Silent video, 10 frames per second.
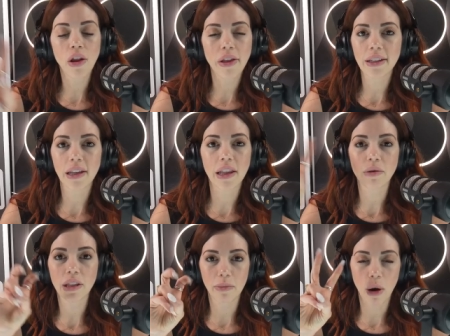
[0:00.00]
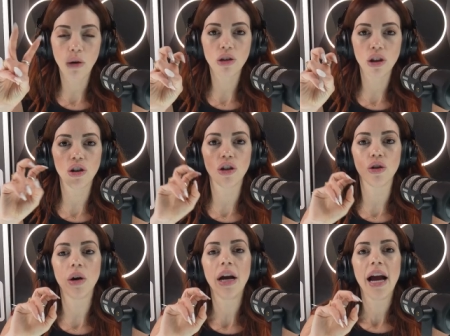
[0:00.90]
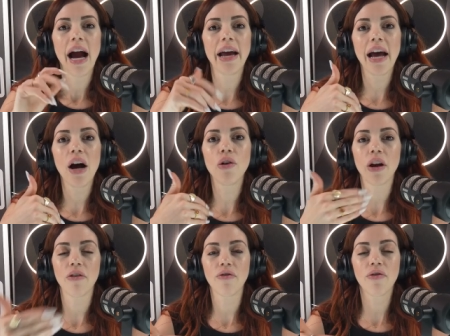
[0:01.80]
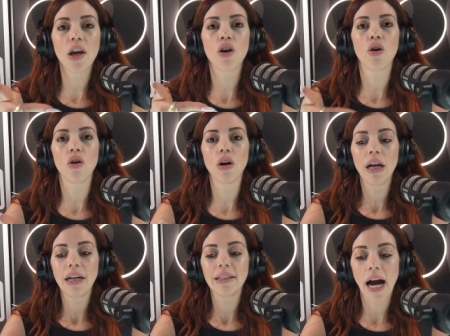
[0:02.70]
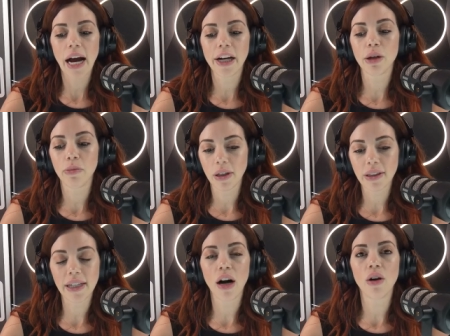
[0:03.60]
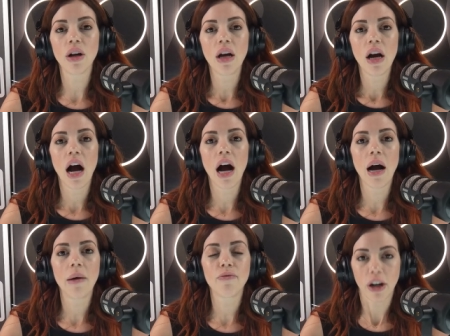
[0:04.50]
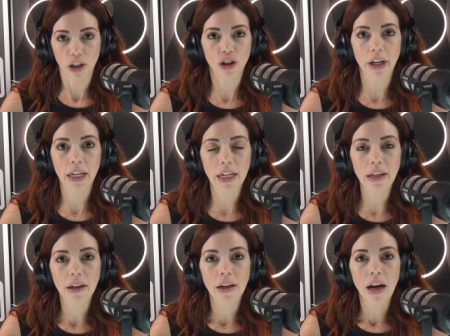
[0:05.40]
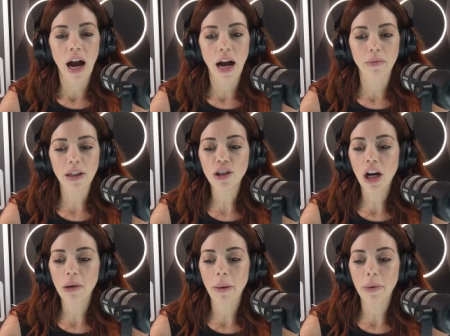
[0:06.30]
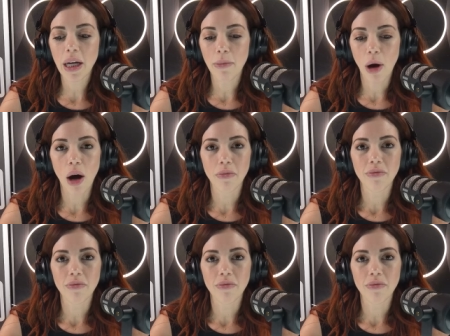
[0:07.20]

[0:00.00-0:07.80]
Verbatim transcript: the things that they were supposed to do, and now they feel tired, burnt out, uh, frustrated. Um, let's talk about being a mom,